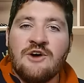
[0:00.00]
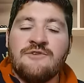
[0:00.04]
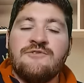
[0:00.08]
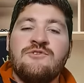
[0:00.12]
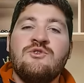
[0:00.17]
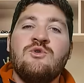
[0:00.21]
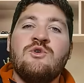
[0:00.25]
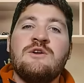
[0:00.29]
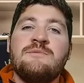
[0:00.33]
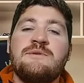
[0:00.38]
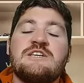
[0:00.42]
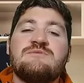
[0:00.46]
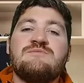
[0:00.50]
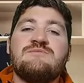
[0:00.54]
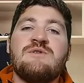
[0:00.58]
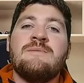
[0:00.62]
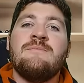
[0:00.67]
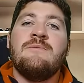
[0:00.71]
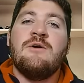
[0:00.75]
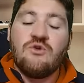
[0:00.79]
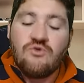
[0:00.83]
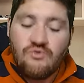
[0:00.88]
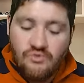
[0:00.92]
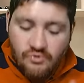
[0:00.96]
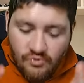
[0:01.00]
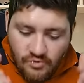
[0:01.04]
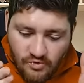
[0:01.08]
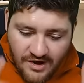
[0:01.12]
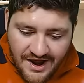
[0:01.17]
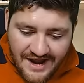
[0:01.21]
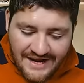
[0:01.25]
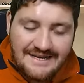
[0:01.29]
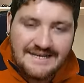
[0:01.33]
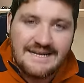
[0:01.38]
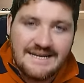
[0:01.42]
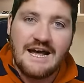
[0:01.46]
If you want to be a Springbok
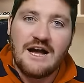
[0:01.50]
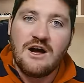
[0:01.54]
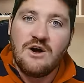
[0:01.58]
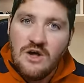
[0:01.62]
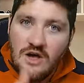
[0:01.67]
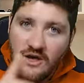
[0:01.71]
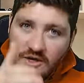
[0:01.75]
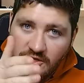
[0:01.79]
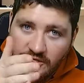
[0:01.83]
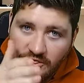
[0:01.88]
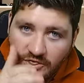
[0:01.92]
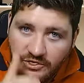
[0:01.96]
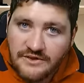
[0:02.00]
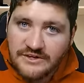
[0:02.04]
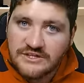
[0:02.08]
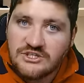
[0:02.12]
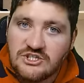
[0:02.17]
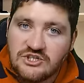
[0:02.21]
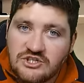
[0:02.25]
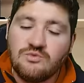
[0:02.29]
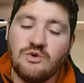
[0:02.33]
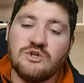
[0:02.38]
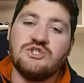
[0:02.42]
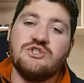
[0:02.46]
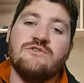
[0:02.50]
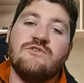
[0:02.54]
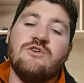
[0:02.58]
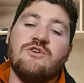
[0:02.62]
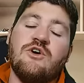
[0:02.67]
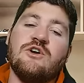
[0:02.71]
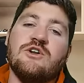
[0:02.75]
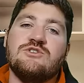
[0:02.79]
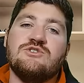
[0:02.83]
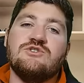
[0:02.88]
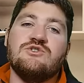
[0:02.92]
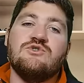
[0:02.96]
right now, this is what you've got
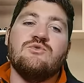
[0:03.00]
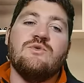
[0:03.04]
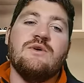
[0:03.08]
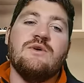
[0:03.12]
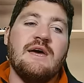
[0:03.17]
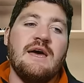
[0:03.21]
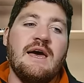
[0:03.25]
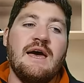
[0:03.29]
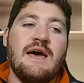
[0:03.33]
to do.